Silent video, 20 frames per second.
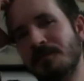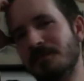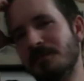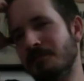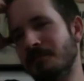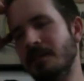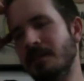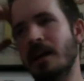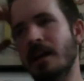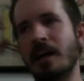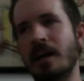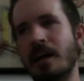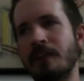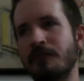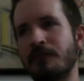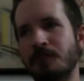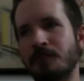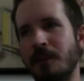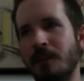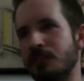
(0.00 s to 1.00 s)
Yeah,
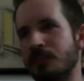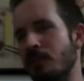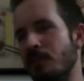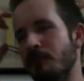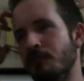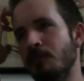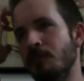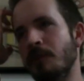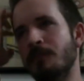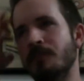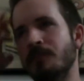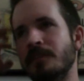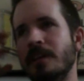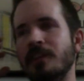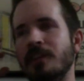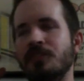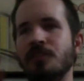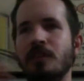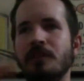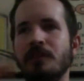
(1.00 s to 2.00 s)
I saw a few eps of
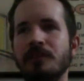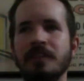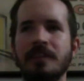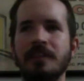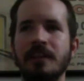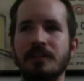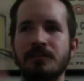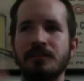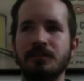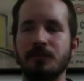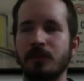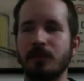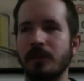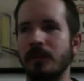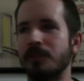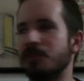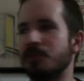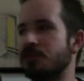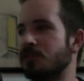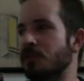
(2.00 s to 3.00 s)
that show. I've said that story
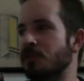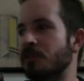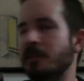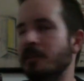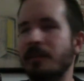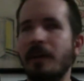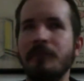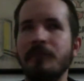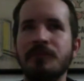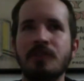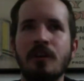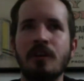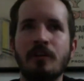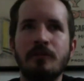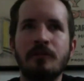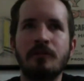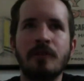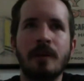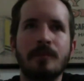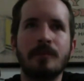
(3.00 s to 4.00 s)
on the show. I saw a
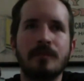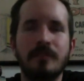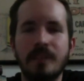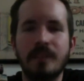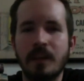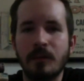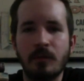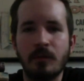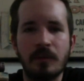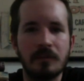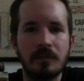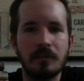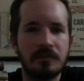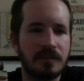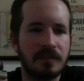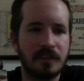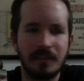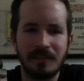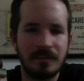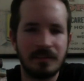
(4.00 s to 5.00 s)
few eps of Deadwood, and I was
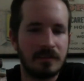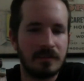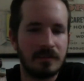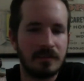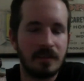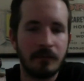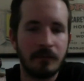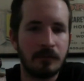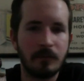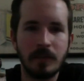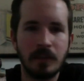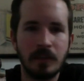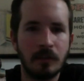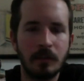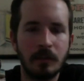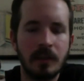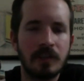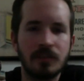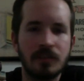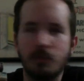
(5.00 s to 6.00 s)
just like, this is not for me.
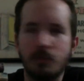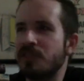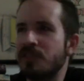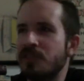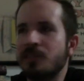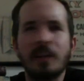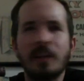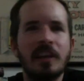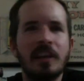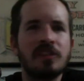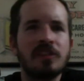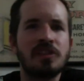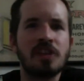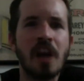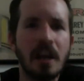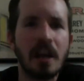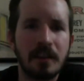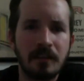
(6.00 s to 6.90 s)
When somebody gets shot?